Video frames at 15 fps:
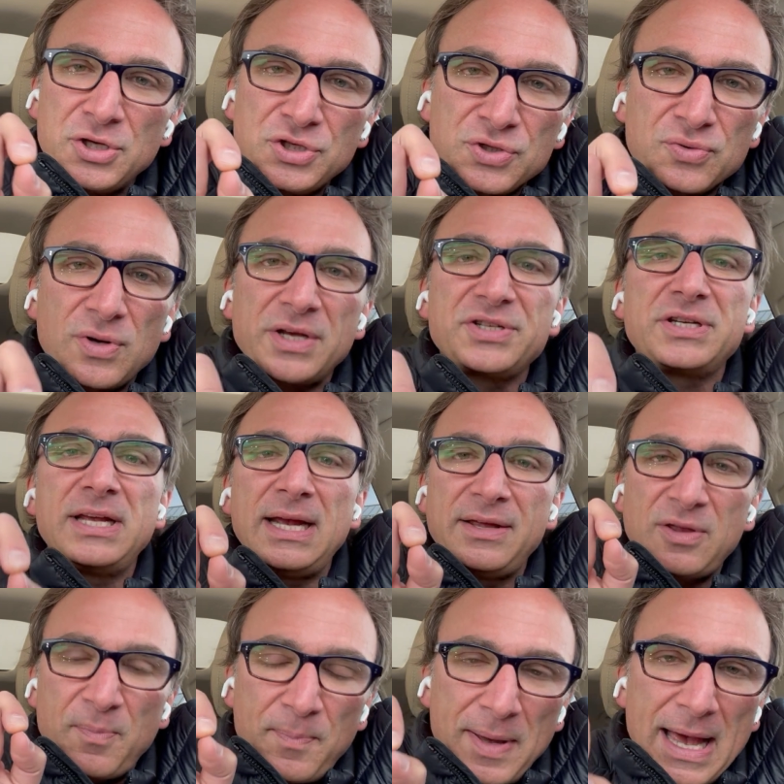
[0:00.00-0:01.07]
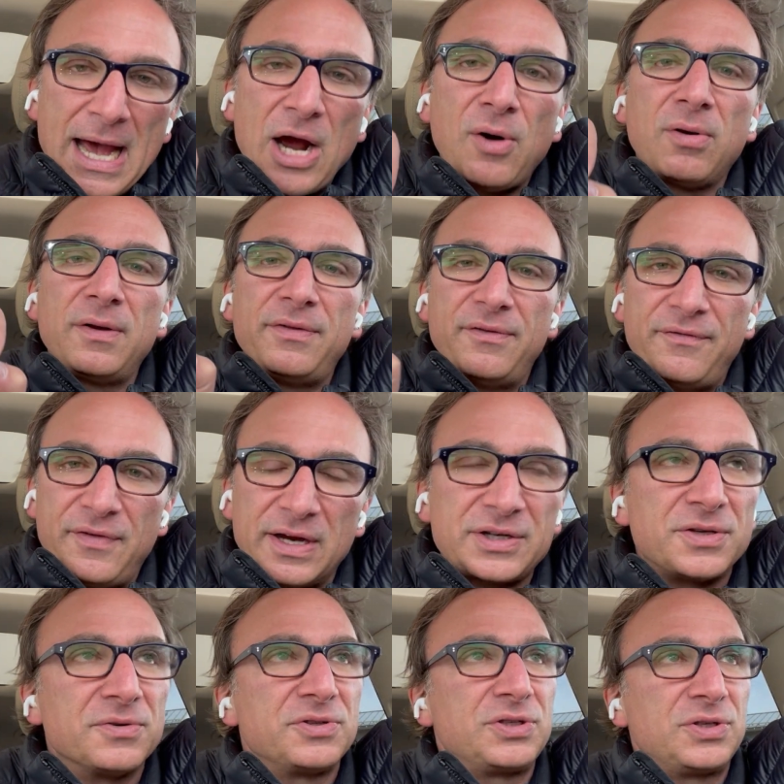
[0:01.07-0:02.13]
Trusting in the power of the
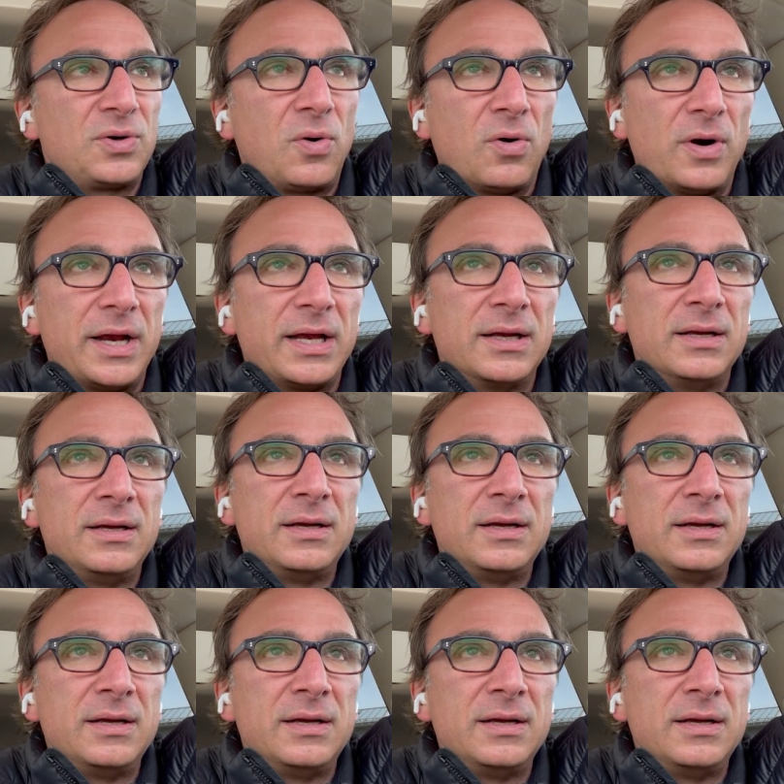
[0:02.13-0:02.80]
victor's story